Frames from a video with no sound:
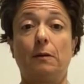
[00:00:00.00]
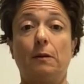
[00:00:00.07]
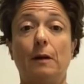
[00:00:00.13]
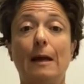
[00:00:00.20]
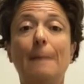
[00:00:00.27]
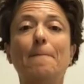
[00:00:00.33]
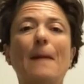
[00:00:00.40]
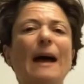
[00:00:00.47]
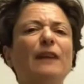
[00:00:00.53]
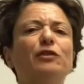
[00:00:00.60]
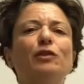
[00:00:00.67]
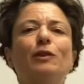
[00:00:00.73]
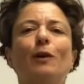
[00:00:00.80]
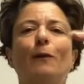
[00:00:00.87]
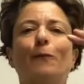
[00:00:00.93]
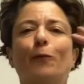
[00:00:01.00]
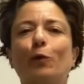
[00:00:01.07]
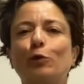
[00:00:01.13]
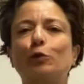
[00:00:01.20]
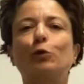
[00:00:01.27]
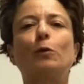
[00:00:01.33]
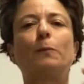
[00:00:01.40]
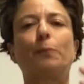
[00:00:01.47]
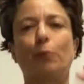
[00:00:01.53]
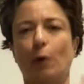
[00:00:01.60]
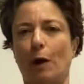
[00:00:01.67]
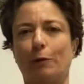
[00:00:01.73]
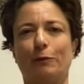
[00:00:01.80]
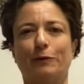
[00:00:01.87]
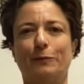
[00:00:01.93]
Imagine a virtual
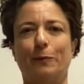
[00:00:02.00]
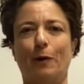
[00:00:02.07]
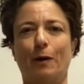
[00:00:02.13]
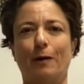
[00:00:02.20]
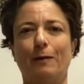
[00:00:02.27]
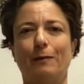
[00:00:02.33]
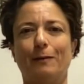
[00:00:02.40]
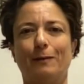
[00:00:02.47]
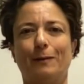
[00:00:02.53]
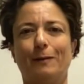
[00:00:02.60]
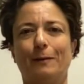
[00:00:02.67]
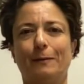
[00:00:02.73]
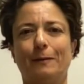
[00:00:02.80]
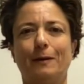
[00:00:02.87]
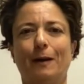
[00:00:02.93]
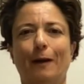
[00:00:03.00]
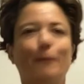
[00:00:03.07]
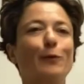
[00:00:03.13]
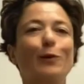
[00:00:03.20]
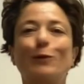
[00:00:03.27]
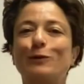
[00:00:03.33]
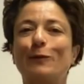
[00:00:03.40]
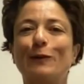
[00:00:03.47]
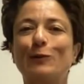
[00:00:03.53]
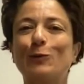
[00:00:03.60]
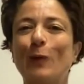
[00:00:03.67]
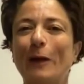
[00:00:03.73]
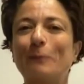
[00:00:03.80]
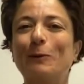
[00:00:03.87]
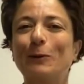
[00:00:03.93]
progress bar for those of us who
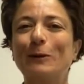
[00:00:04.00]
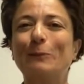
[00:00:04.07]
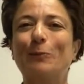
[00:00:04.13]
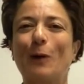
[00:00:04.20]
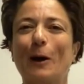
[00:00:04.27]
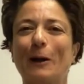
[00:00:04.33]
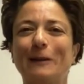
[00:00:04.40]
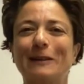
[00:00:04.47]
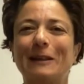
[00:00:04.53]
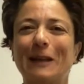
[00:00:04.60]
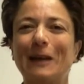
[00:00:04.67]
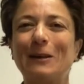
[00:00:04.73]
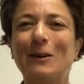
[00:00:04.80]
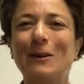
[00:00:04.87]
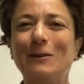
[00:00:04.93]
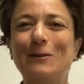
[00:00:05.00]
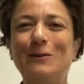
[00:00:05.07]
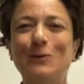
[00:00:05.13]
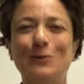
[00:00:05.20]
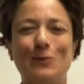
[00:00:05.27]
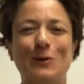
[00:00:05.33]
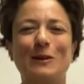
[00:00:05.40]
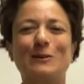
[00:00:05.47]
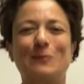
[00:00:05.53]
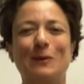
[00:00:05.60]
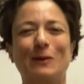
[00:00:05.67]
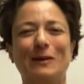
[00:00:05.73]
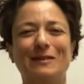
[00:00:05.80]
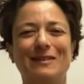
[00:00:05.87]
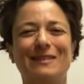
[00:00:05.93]
like building product and like user
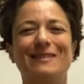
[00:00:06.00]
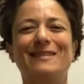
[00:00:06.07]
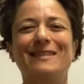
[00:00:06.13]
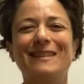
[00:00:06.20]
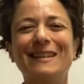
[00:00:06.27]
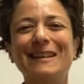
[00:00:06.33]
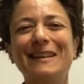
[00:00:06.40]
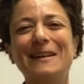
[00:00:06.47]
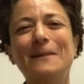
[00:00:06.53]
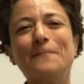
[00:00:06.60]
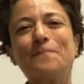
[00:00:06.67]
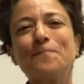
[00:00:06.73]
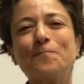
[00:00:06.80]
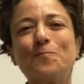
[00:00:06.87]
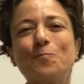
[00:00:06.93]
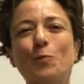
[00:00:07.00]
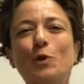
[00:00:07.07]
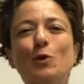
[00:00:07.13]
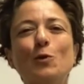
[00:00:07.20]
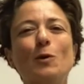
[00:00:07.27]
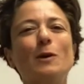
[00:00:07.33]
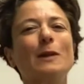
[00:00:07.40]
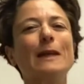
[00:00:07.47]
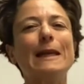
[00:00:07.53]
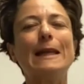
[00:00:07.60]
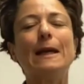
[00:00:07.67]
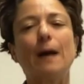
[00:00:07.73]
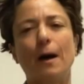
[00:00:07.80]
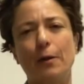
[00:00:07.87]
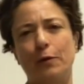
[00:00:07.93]
experiences. When you are leading
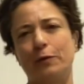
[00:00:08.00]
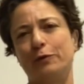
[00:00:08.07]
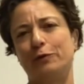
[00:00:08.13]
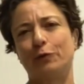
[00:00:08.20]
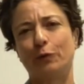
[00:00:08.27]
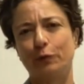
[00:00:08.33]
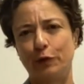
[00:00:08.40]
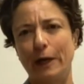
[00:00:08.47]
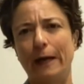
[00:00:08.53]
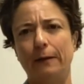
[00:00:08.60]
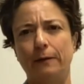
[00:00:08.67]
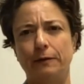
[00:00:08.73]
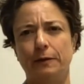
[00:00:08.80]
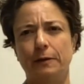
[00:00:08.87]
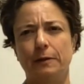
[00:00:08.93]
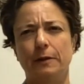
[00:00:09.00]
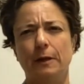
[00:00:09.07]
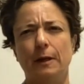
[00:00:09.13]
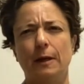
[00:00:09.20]
others through challenges,